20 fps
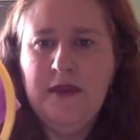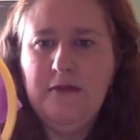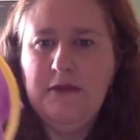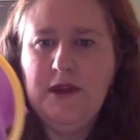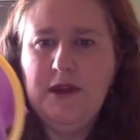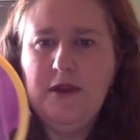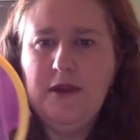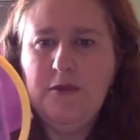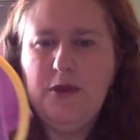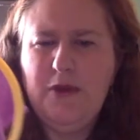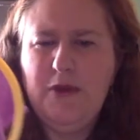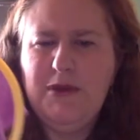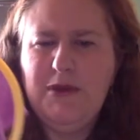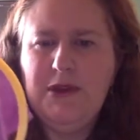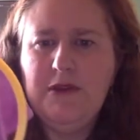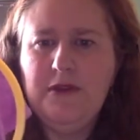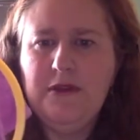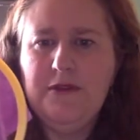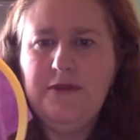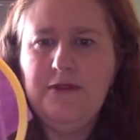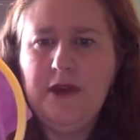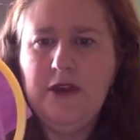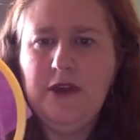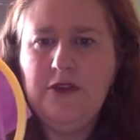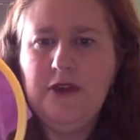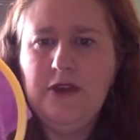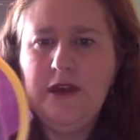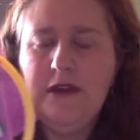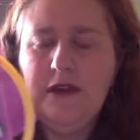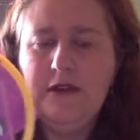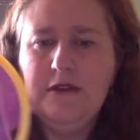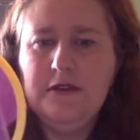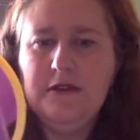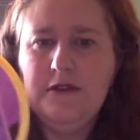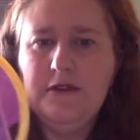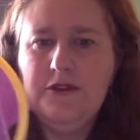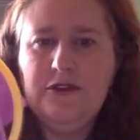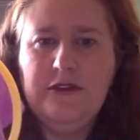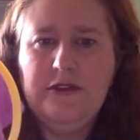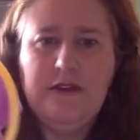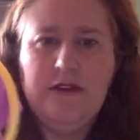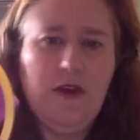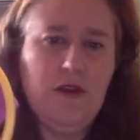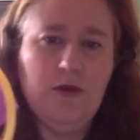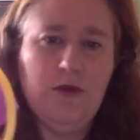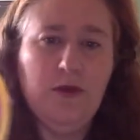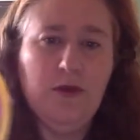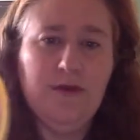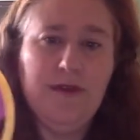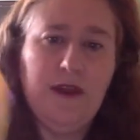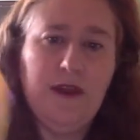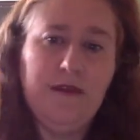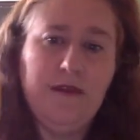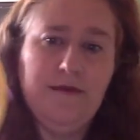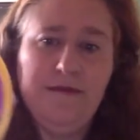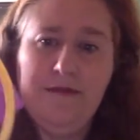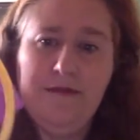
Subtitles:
but I'll probably do the fire dragon. Just sounds more fun.